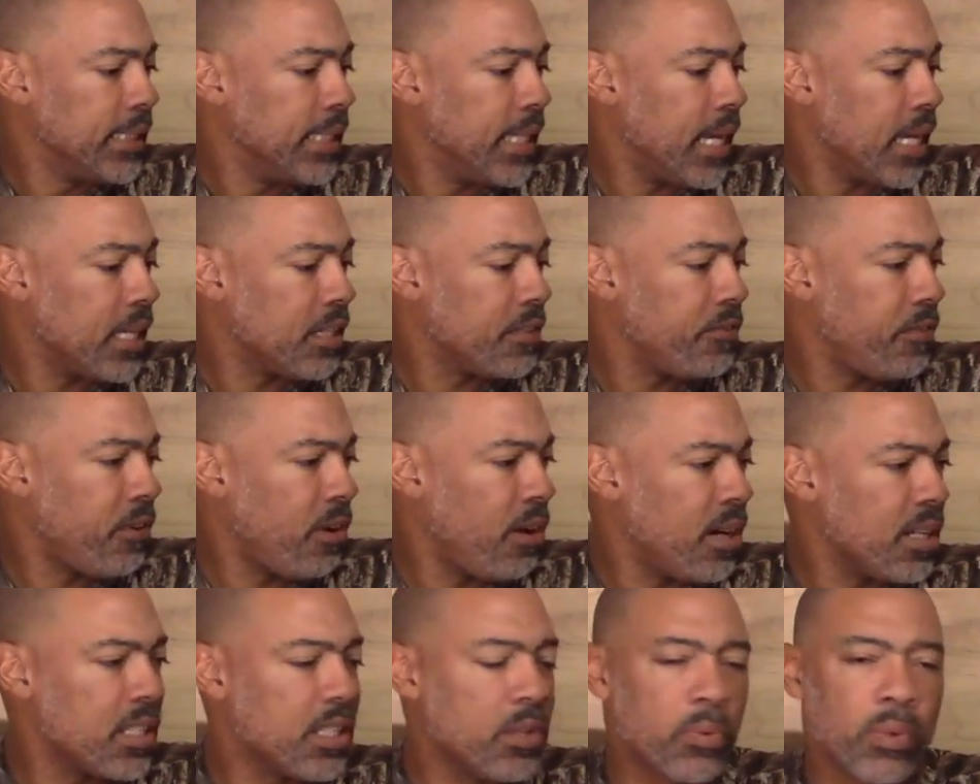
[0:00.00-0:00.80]
As
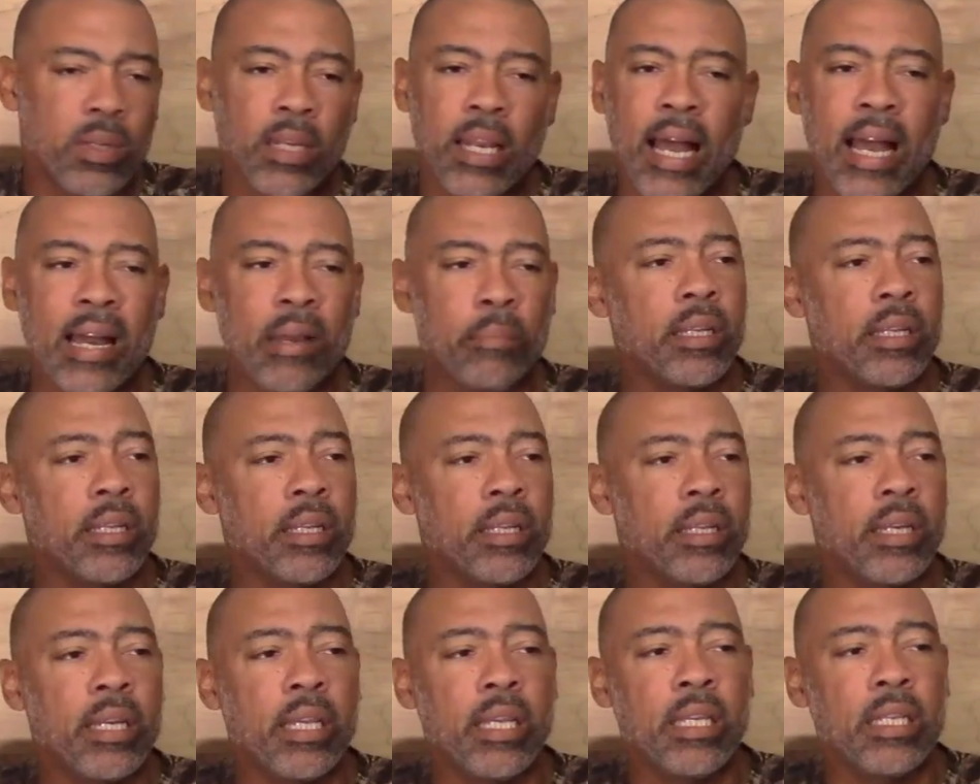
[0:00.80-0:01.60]
far as the
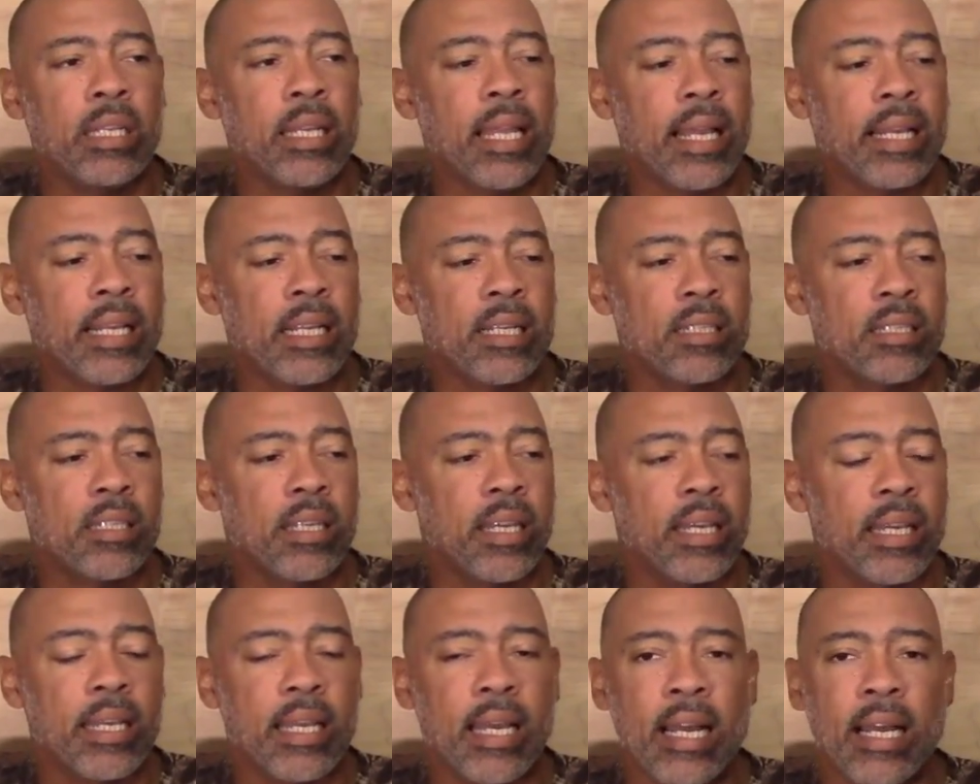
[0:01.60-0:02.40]
reliability, like I
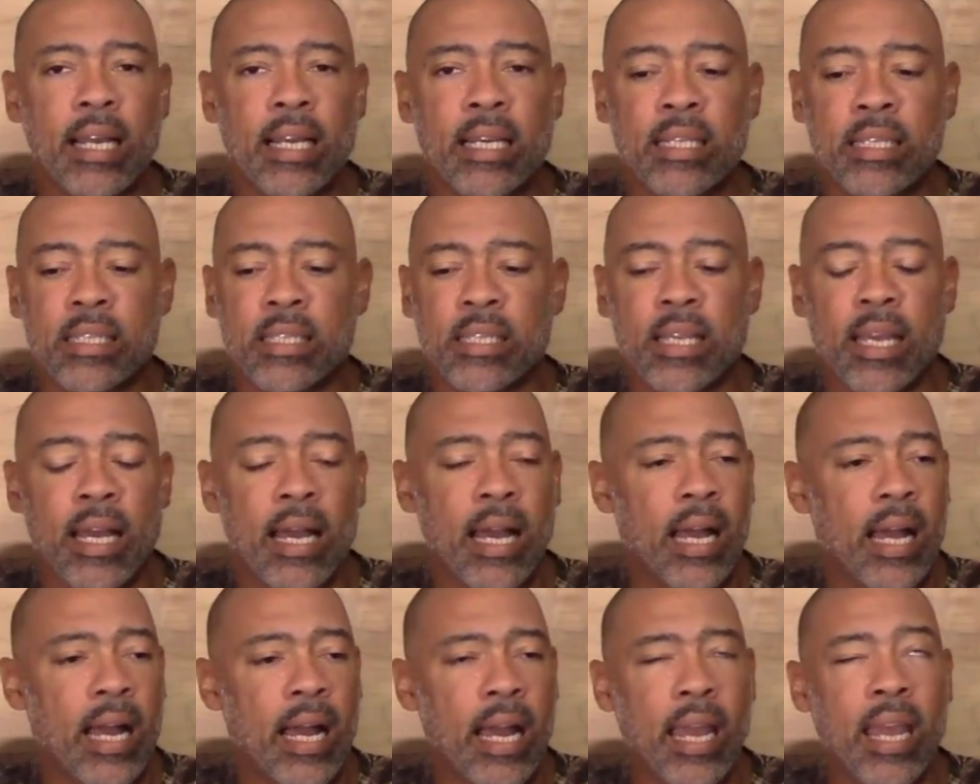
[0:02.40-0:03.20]
said, guys,
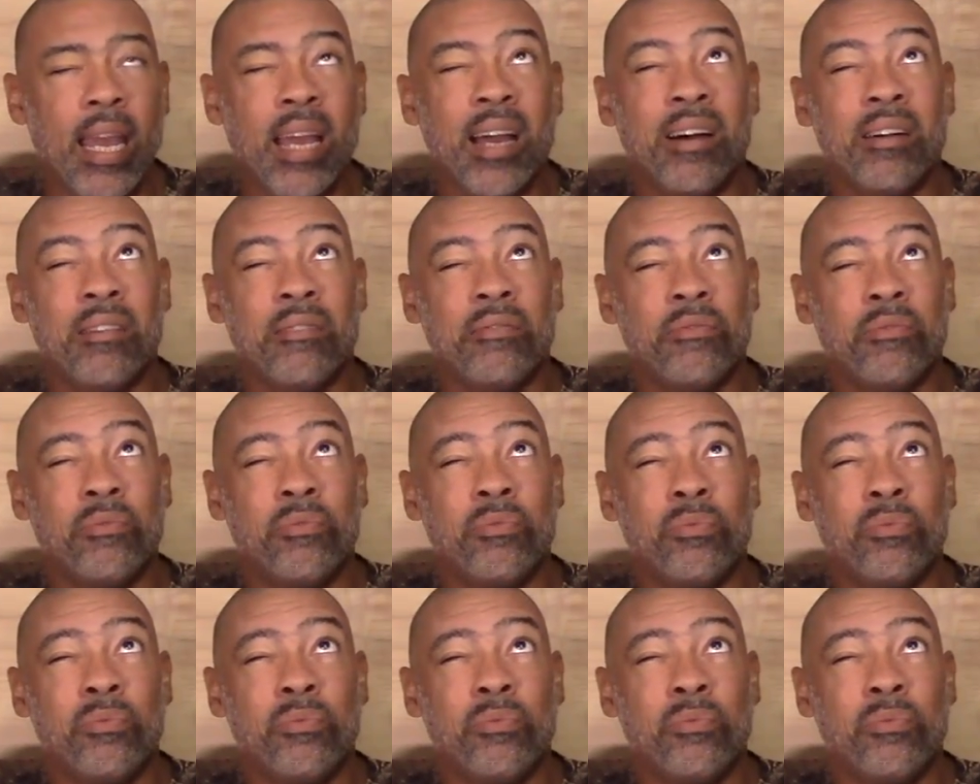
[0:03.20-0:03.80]
I have